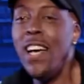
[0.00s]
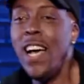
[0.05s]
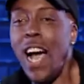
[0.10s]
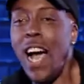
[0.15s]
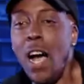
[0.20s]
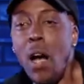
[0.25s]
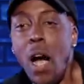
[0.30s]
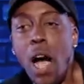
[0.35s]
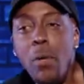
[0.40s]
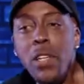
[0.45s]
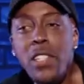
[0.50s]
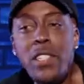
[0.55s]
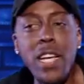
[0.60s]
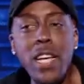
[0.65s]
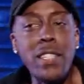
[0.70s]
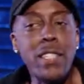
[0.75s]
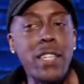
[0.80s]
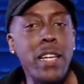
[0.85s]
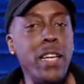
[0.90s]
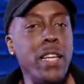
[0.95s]
I, I was
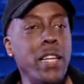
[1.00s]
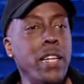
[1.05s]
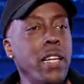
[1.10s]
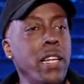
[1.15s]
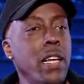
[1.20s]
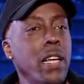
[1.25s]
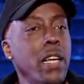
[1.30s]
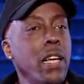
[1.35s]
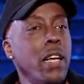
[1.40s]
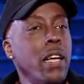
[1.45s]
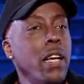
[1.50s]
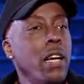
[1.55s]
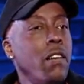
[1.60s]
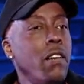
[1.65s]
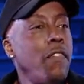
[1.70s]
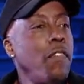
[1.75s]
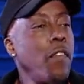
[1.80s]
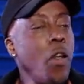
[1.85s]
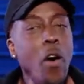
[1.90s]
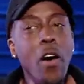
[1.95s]
just in
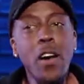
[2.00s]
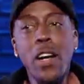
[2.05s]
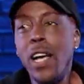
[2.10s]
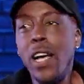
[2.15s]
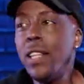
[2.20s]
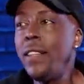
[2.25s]
Florida.